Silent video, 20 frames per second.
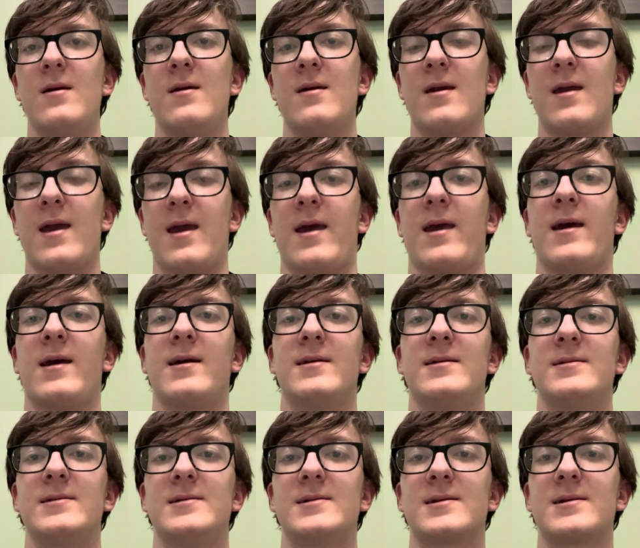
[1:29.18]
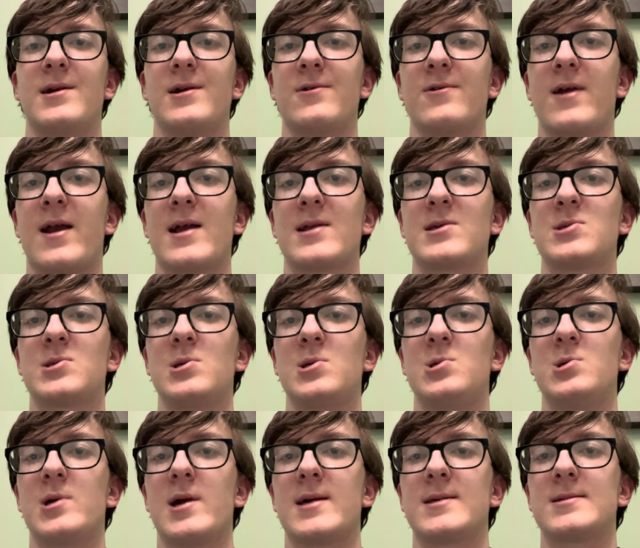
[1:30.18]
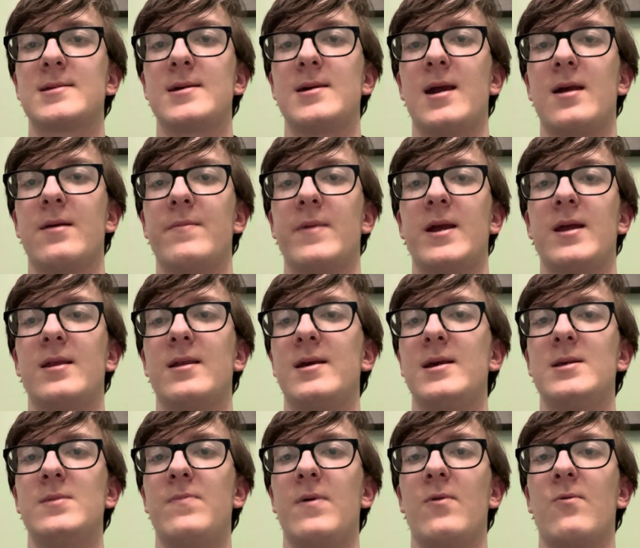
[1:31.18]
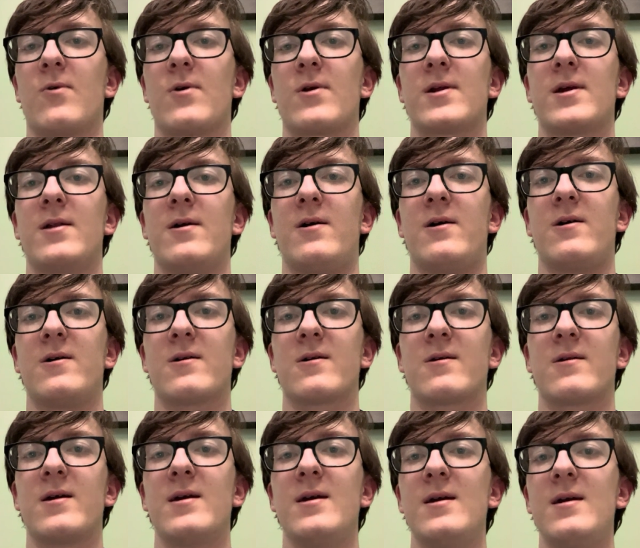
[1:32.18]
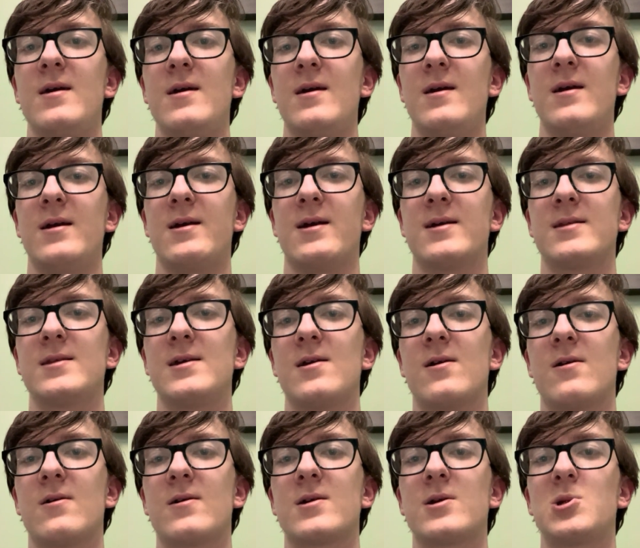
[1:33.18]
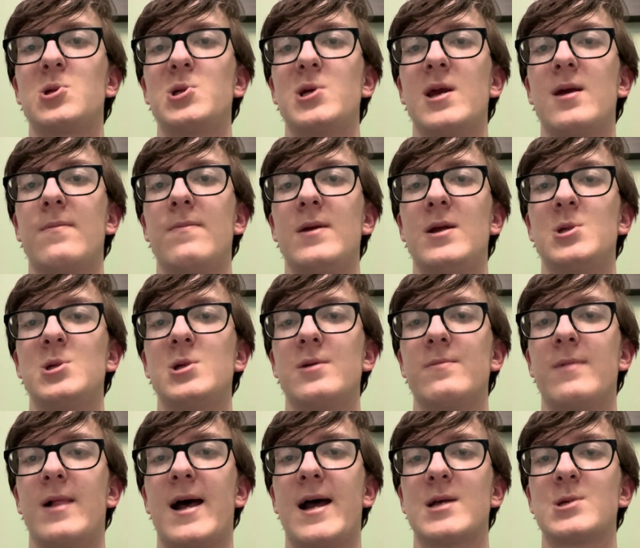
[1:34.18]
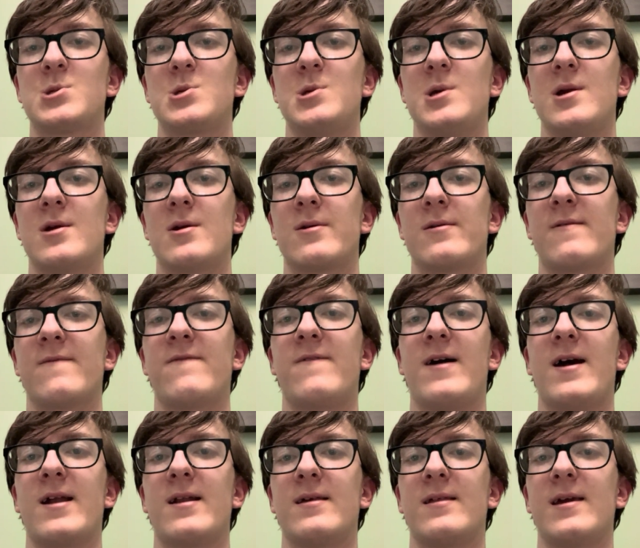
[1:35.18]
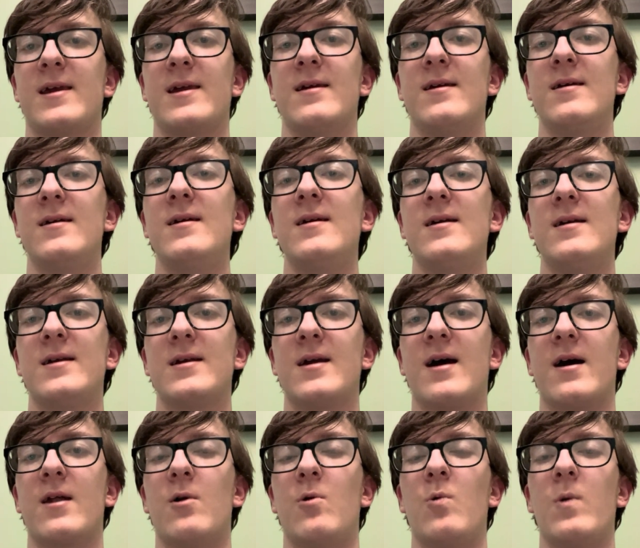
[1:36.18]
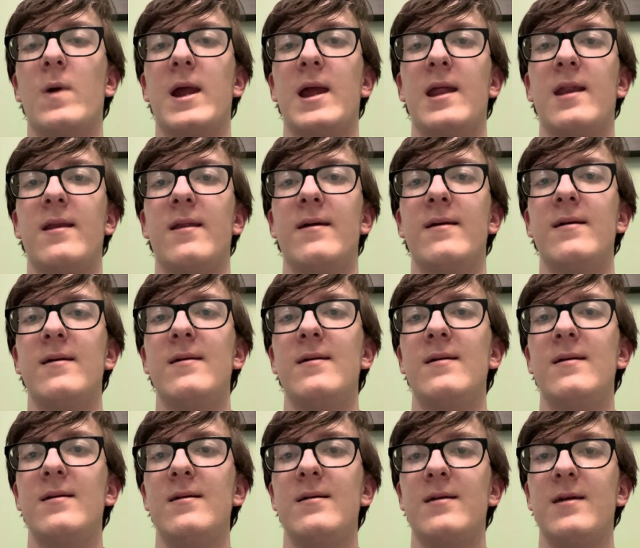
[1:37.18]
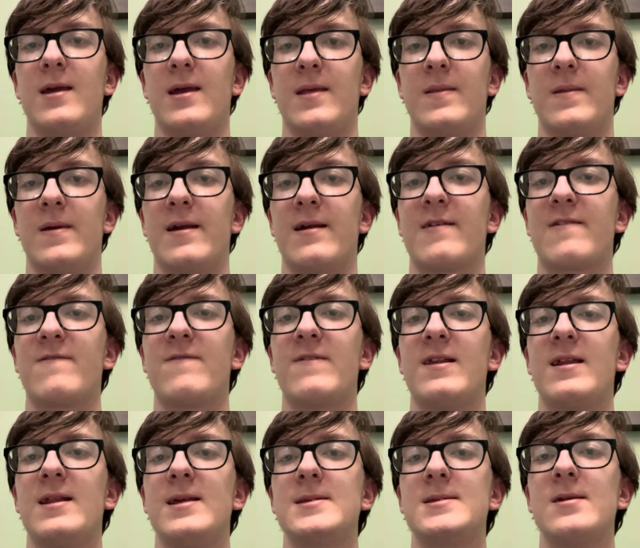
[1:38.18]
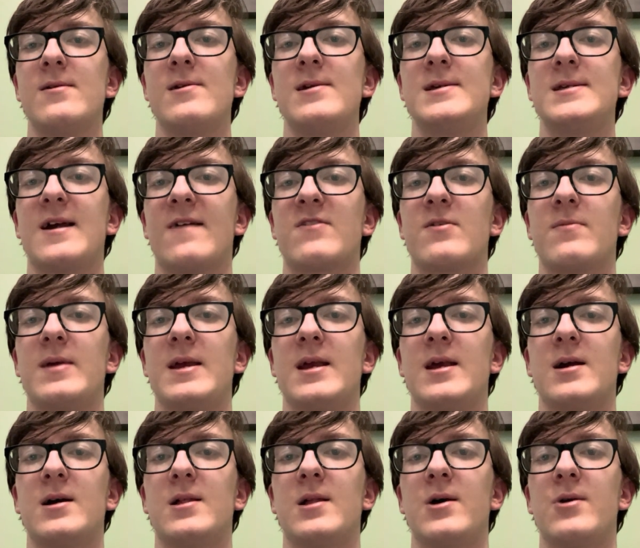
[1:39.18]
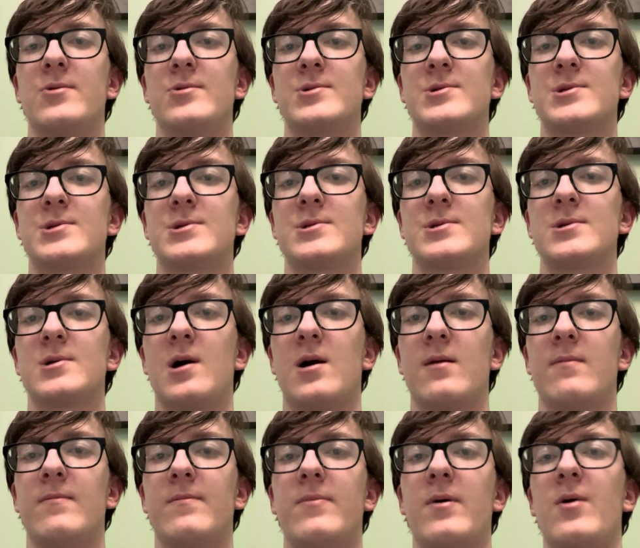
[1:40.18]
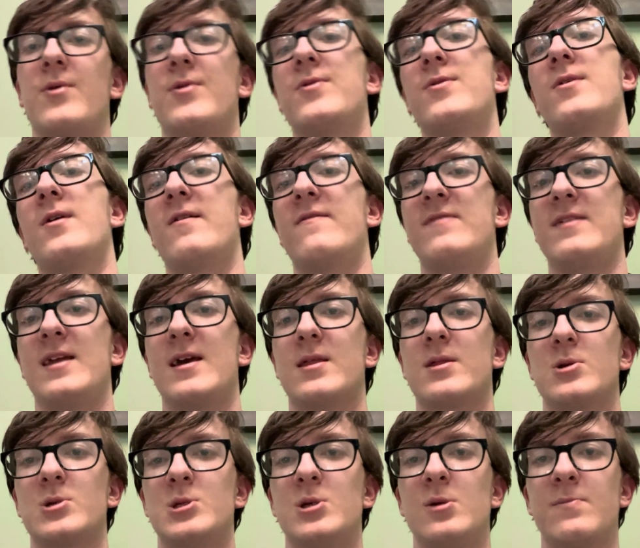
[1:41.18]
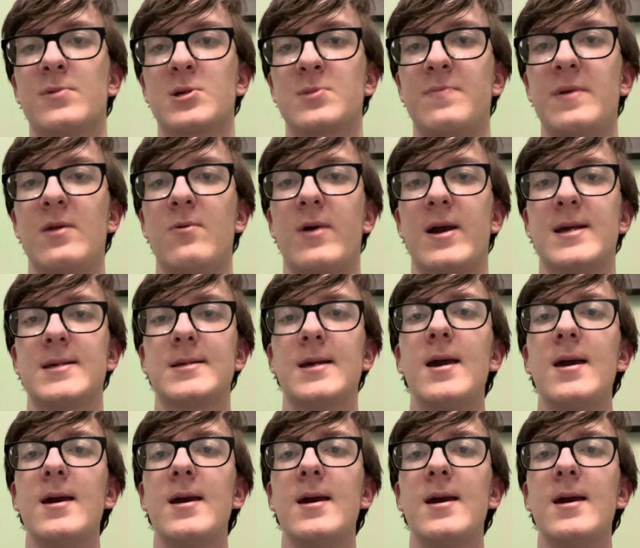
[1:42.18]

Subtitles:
And congrats to Jesse. I mean, he's been working hard. Got the ARCA championship last year and finally got a win in the Xfinity Series after being close on both of the other super speedways.